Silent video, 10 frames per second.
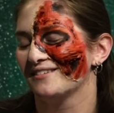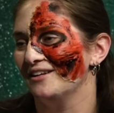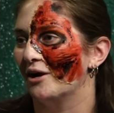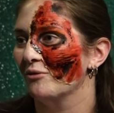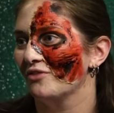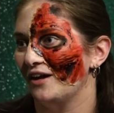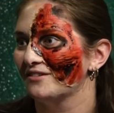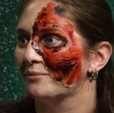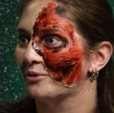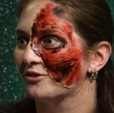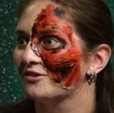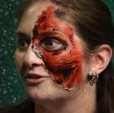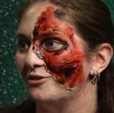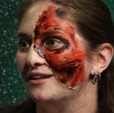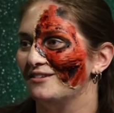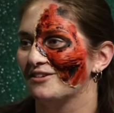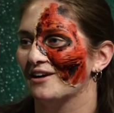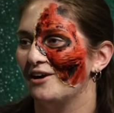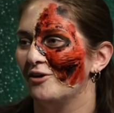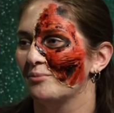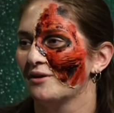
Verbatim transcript: you know, that's a person who needs your help.